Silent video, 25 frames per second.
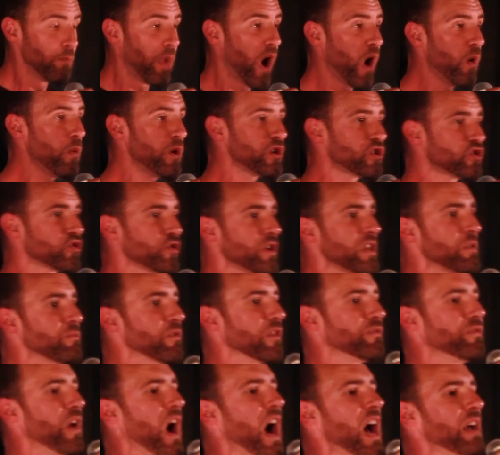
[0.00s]
Poetry
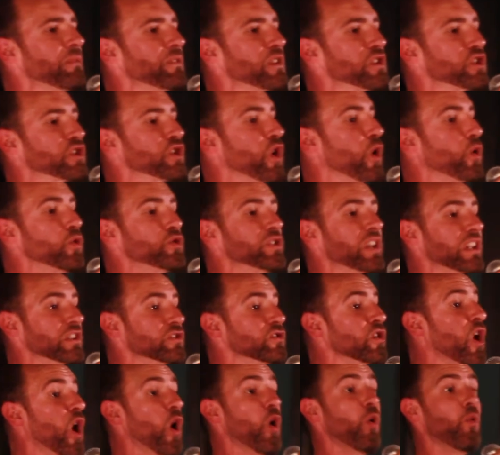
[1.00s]
revived the souls that
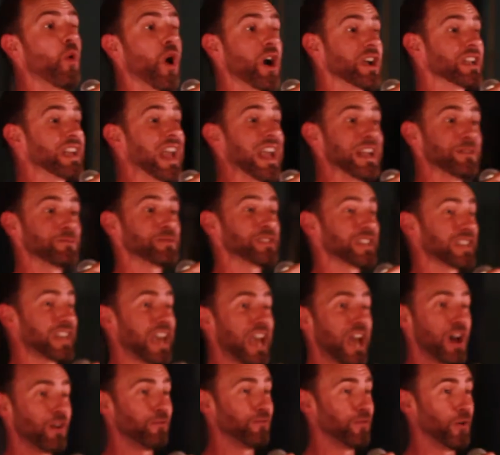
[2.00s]
no one came to
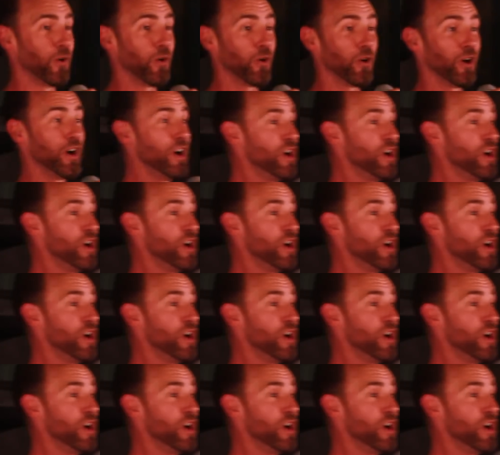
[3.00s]
care for.